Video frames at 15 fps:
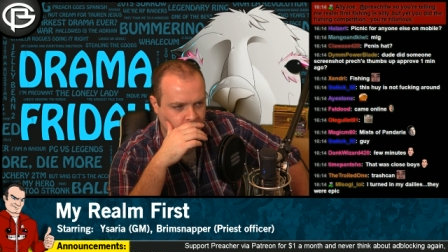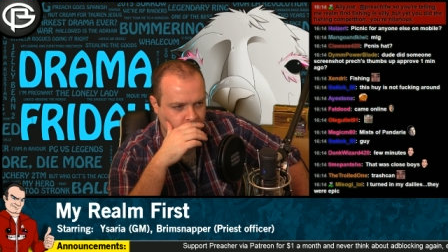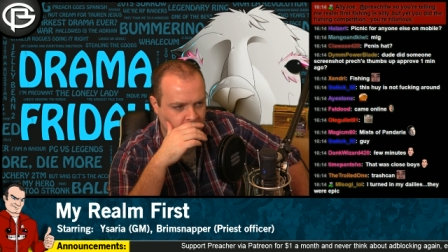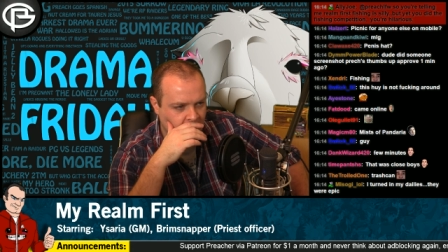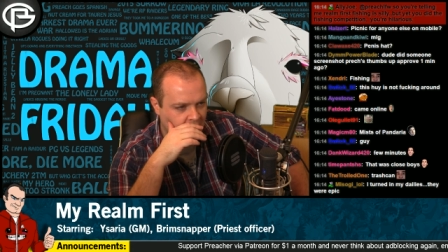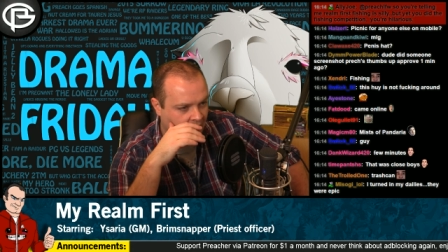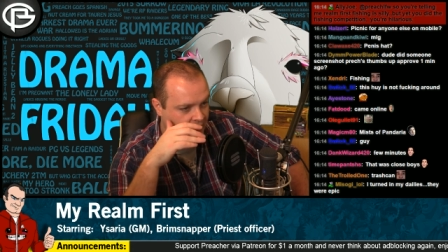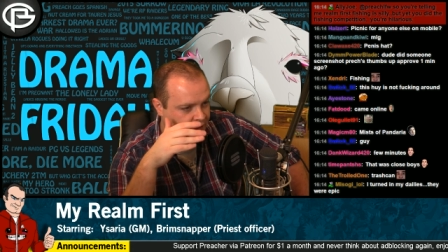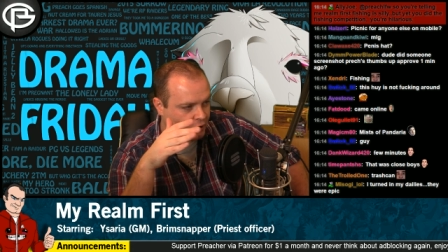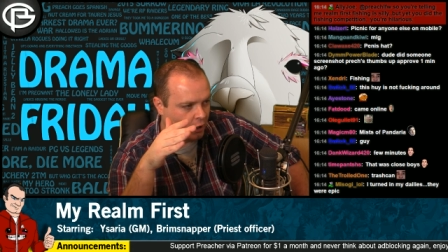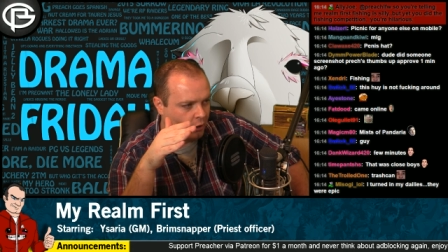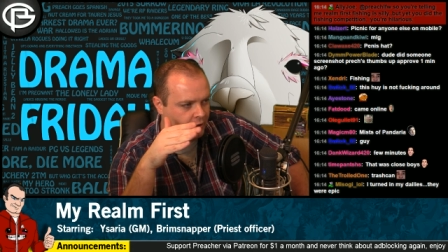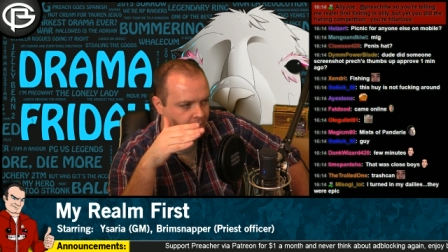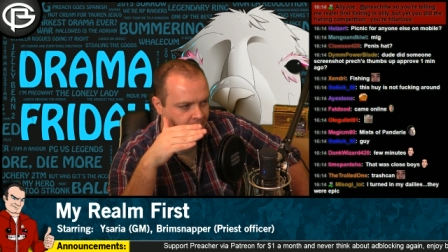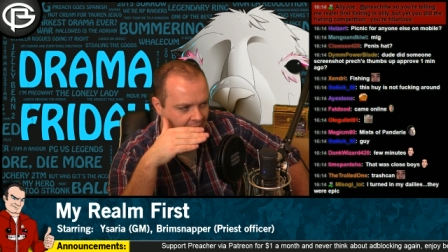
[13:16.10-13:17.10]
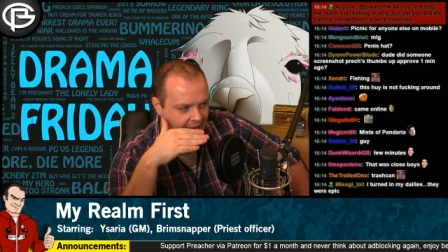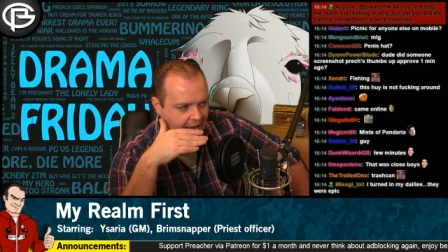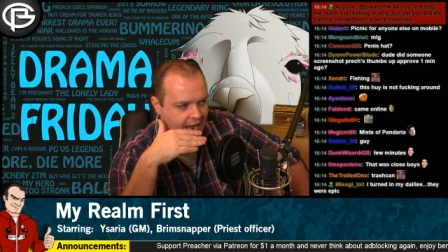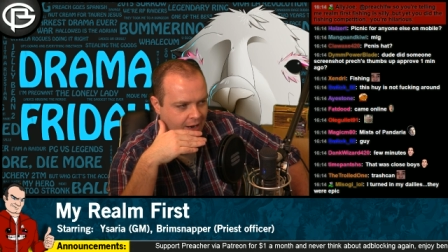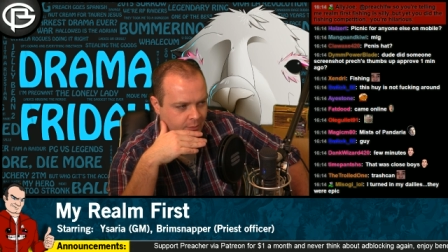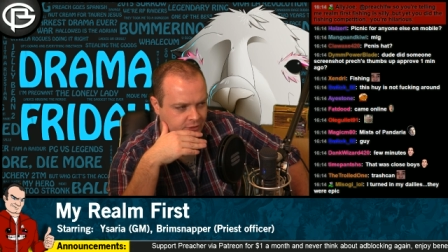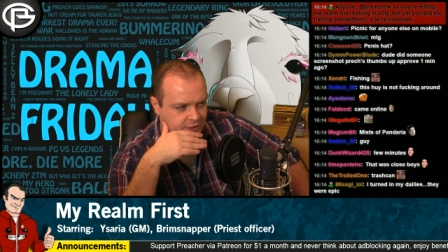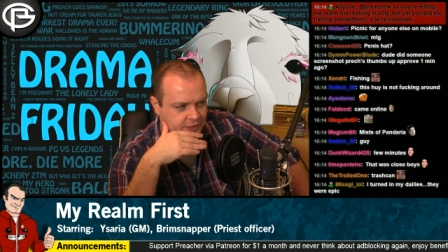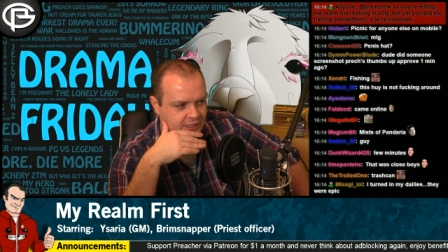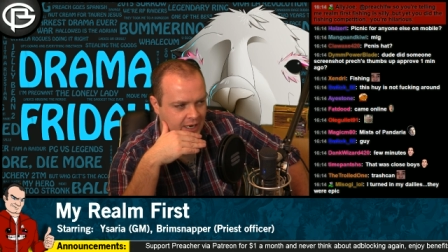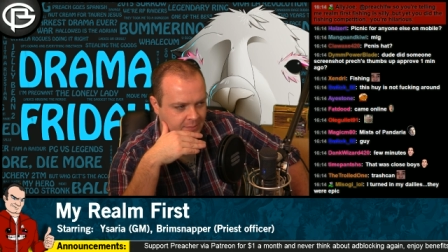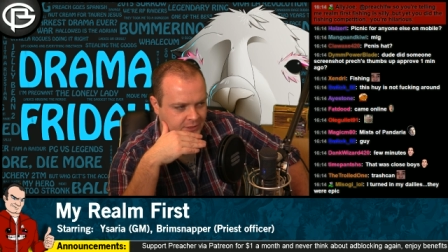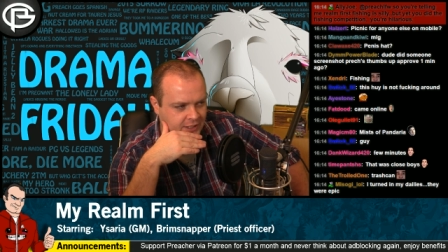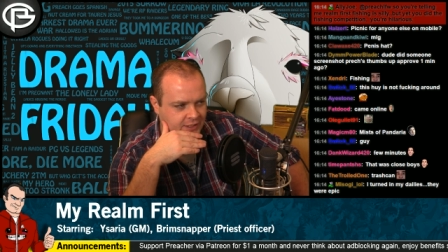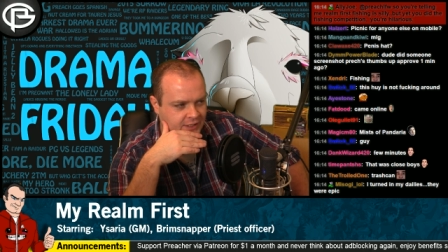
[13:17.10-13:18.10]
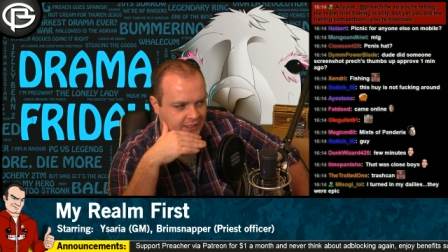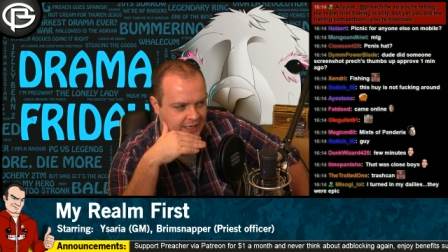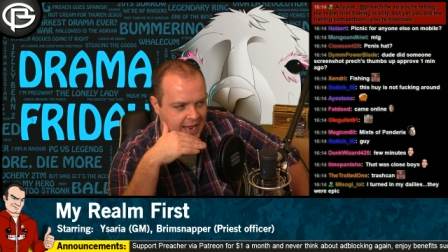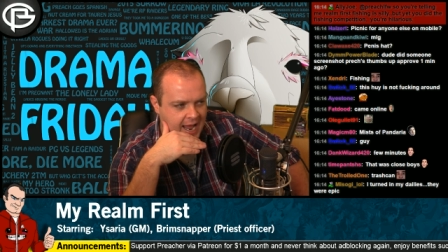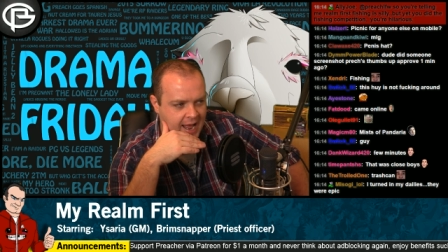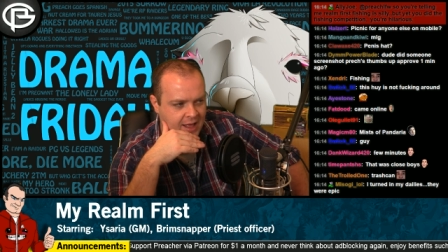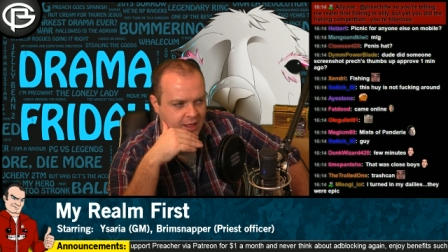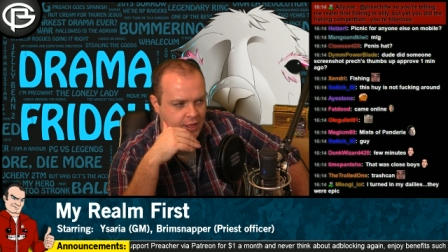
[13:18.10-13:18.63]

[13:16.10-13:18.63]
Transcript: I told him that I was attempting to get